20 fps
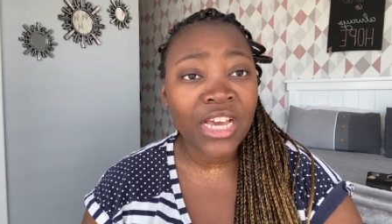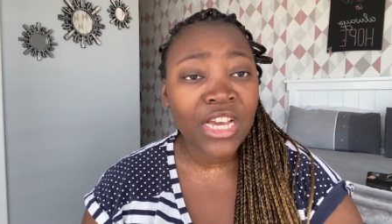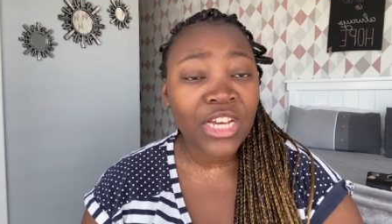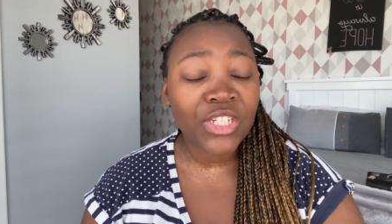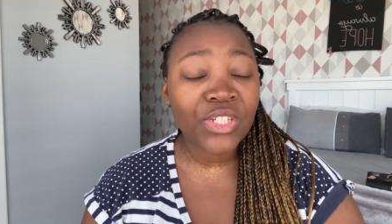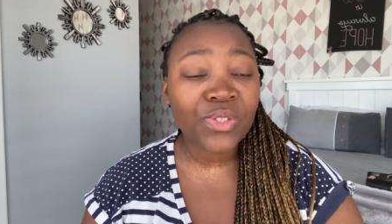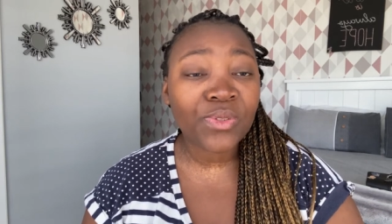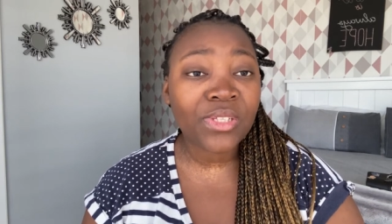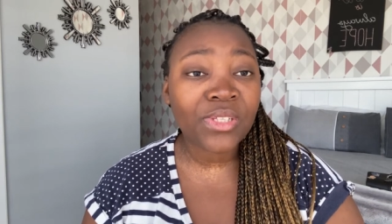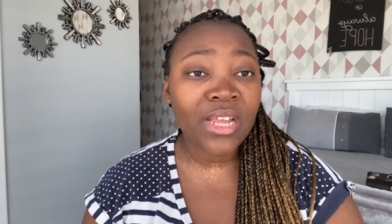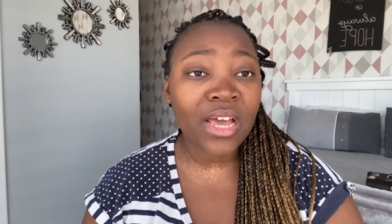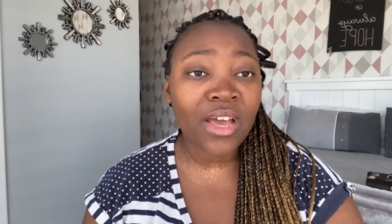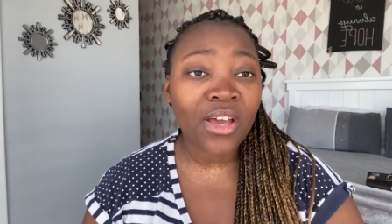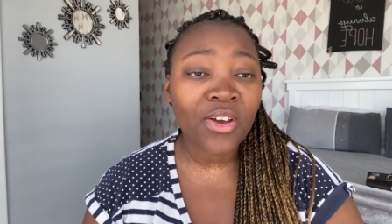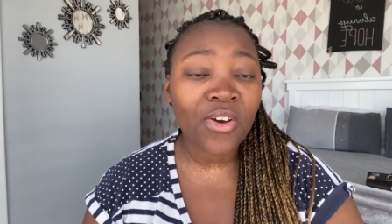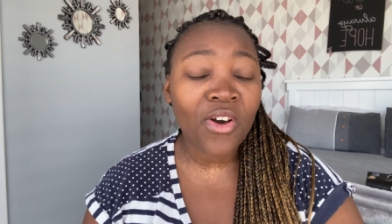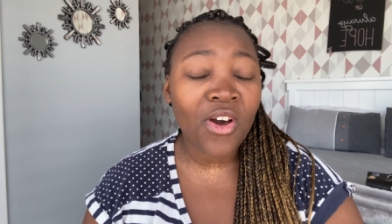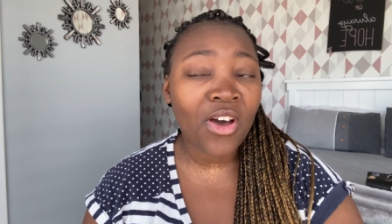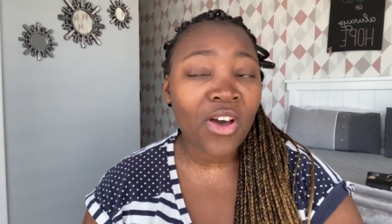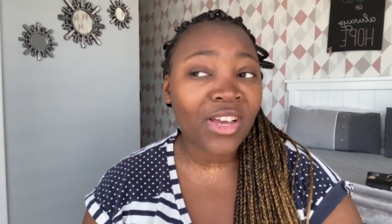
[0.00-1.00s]
she was like
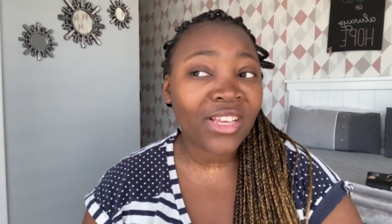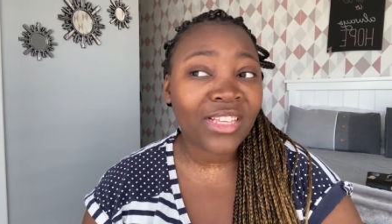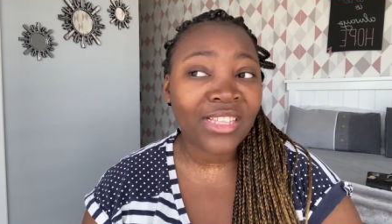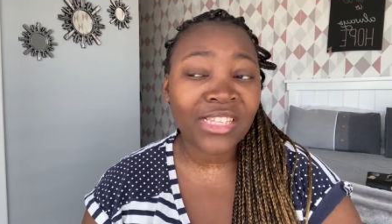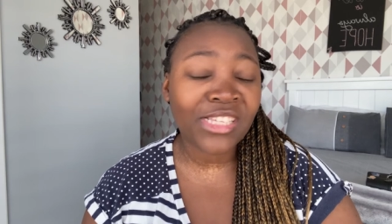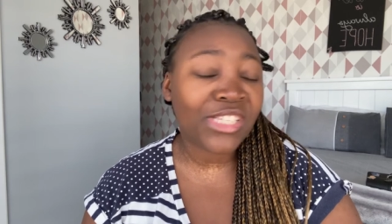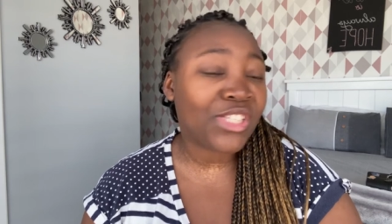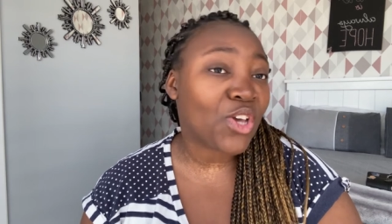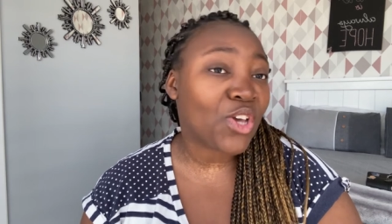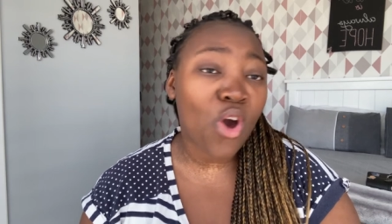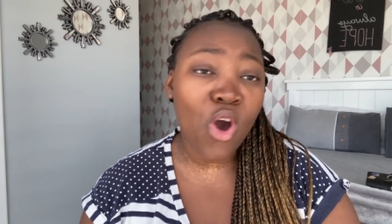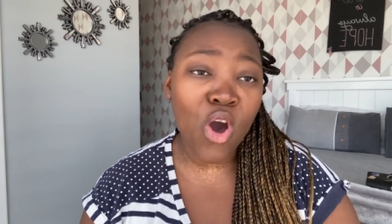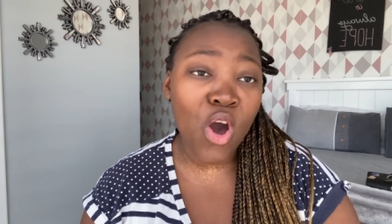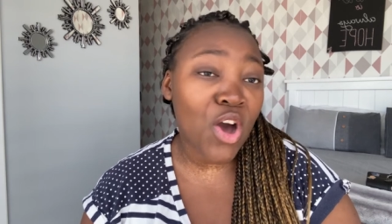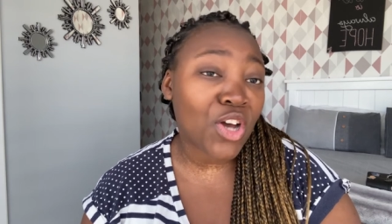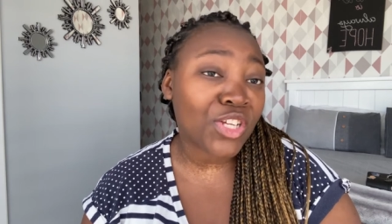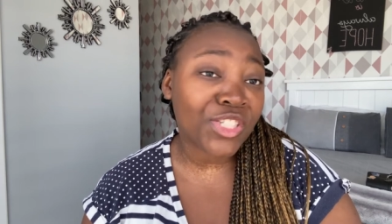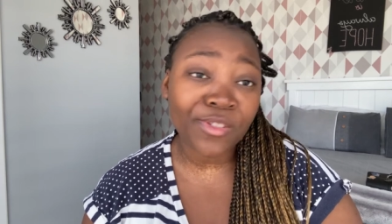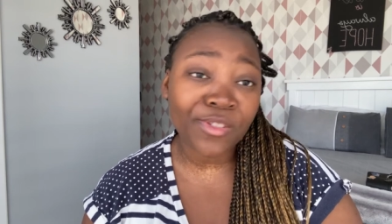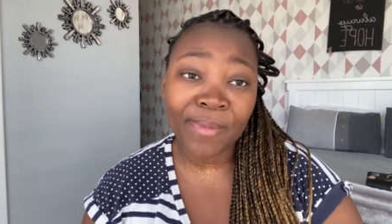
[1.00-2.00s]
oh these
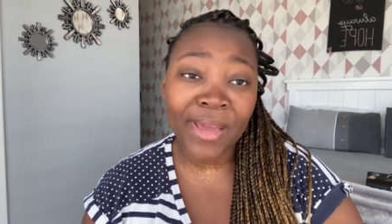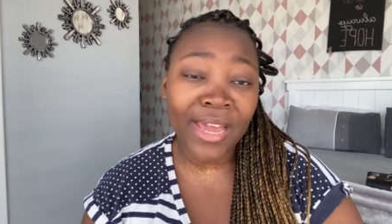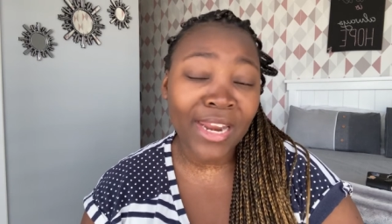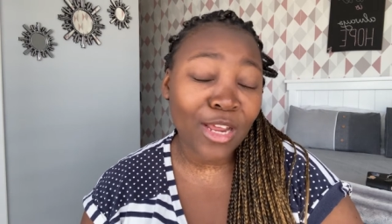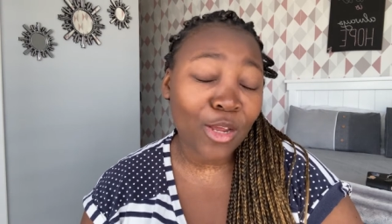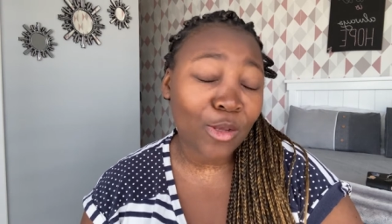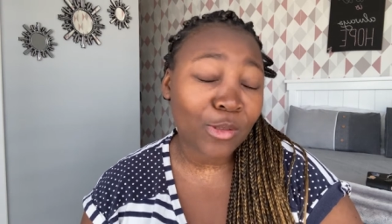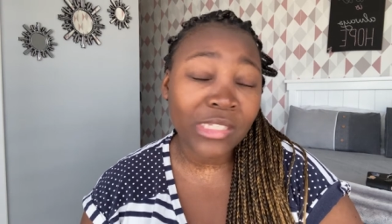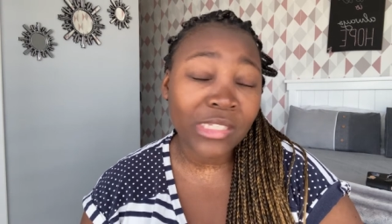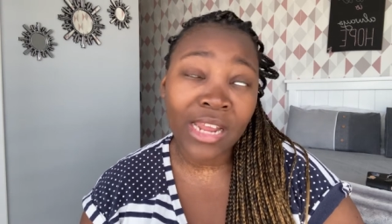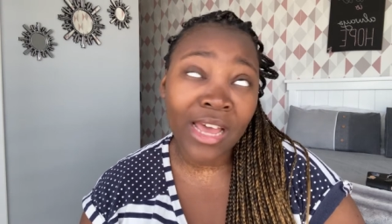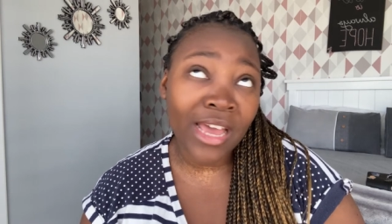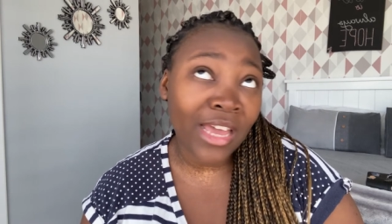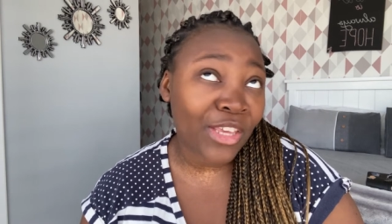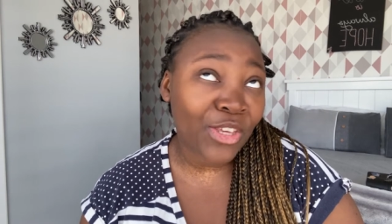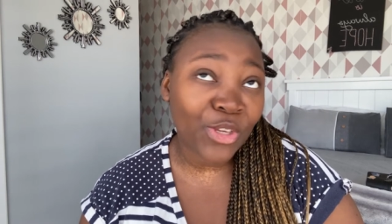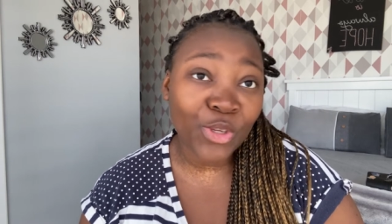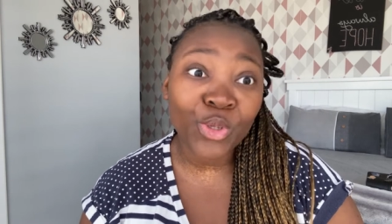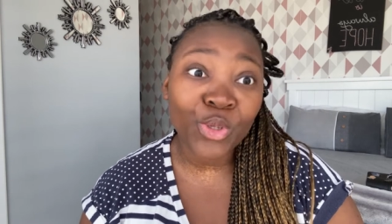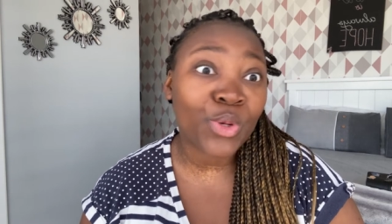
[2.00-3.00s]
cars man i was
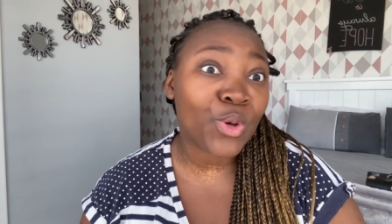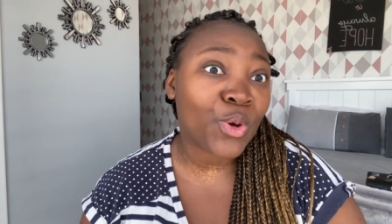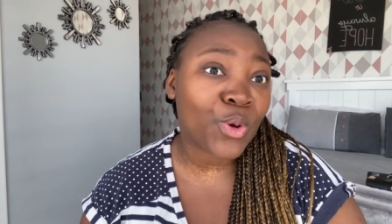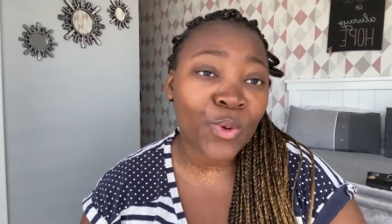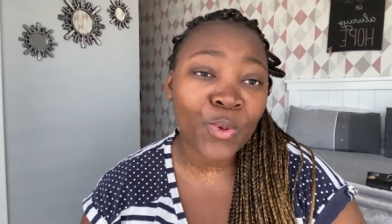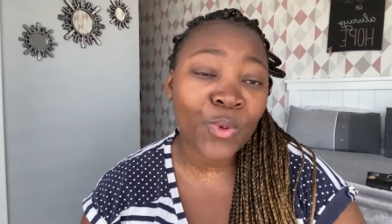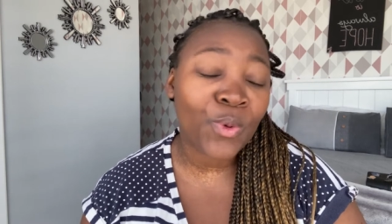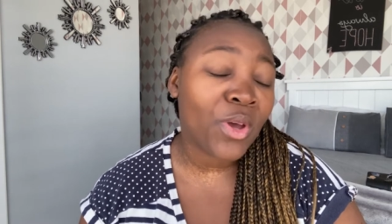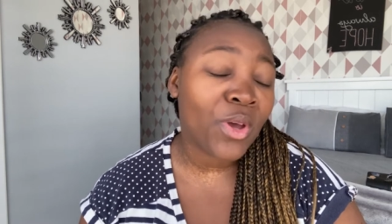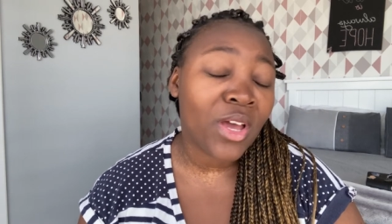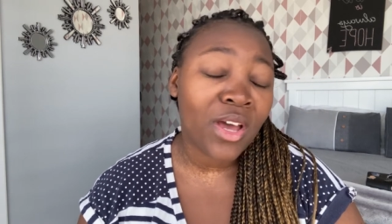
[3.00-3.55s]
like you know